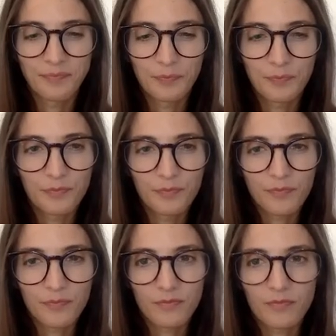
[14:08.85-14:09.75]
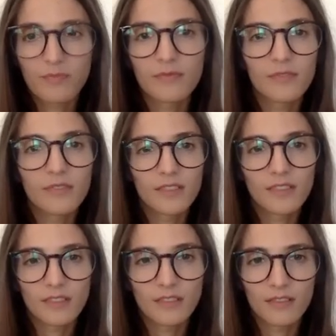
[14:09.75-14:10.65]

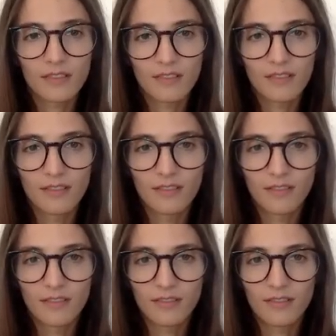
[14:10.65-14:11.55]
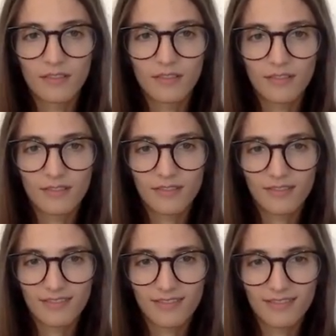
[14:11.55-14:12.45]

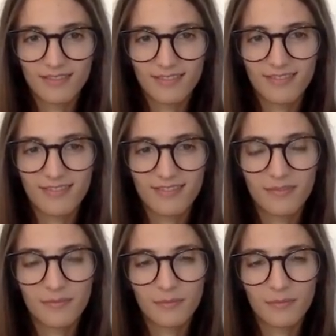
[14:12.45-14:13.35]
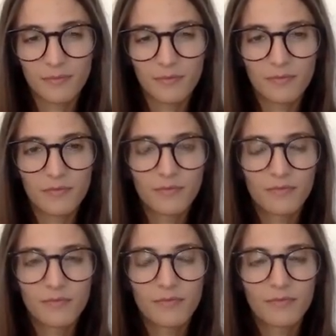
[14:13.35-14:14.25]

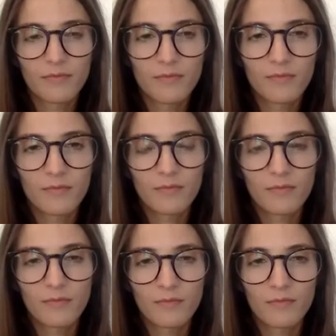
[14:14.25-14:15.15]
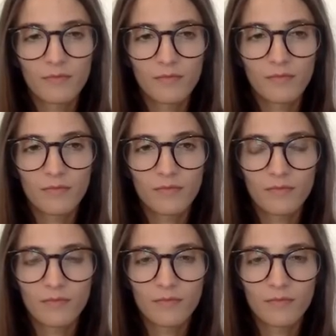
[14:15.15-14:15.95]
No words are spoken by the person on screen.